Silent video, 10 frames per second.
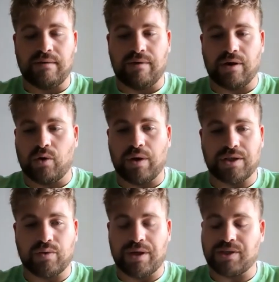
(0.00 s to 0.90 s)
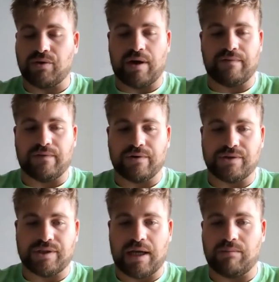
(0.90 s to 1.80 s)
very quick twitch, great
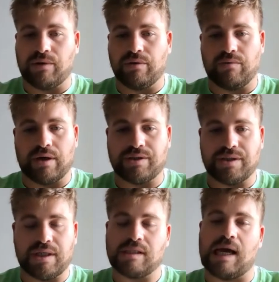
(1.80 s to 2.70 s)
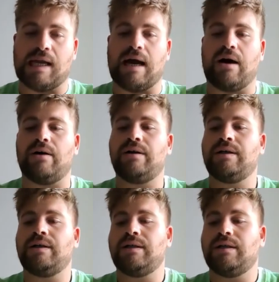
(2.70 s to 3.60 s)
first step, good rushes inside out.
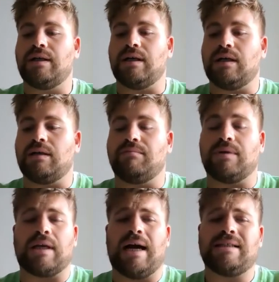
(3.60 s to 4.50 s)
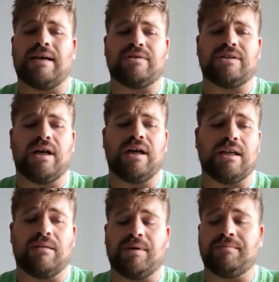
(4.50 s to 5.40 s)
But guys I've studied,
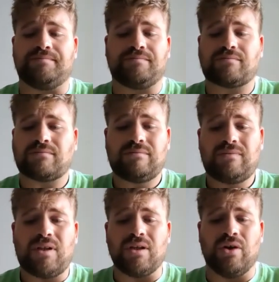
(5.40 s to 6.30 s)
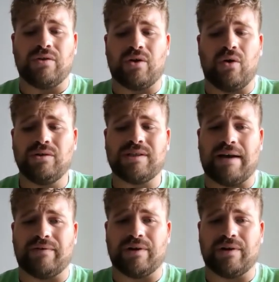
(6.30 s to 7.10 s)
I mean, the Colts have